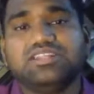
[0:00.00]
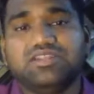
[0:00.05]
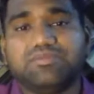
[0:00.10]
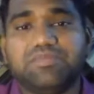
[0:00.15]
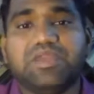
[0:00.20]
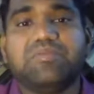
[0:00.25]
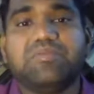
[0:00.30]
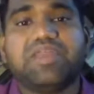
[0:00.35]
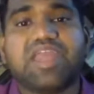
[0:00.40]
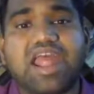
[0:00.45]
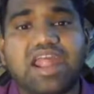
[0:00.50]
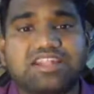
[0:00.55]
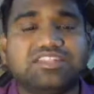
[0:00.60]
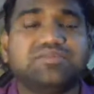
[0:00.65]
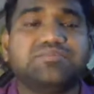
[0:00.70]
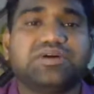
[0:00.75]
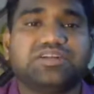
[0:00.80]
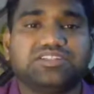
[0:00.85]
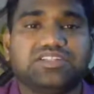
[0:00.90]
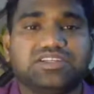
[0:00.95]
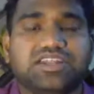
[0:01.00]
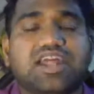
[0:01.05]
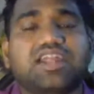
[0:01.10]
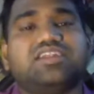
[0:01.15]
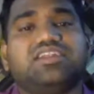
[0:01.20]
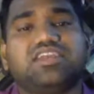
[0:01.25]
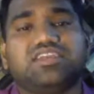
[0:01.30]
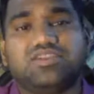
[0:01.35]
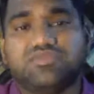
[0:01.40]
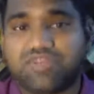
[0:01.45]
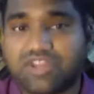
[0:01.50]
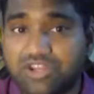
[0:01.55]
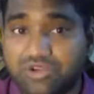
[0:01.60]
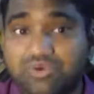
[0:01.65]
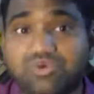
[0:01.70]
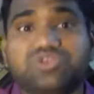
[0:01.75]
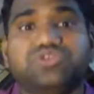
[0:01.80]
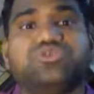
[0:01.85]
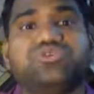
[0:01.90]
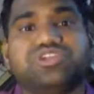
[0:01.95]
the baby and the mother, and taking very
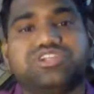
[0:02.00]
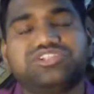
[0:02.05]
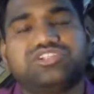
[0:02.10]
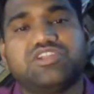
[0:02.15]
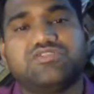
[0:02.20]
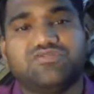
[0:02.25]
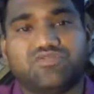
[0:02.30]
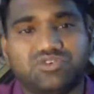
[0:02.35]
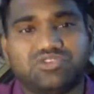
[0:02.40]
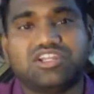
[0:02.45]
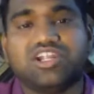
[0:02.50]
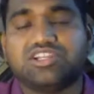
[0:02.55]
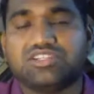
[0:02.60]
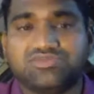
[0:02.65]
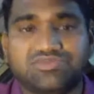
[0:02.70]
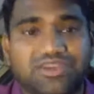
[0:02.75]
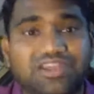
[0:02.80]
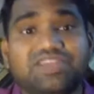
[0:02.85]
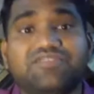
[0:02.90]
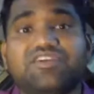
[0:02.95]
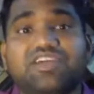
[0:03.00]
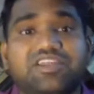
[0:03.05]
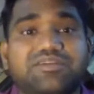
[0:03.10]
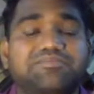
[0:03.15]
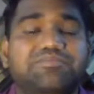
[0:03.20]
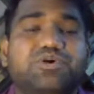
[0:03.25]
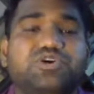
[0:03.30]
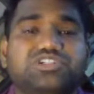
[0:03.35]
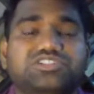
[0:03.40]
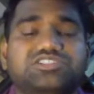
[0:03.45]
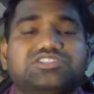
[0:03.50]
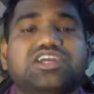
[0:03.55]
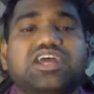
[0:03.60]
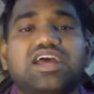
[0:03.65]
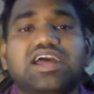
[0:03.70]
good nutritional food. That is very, very important.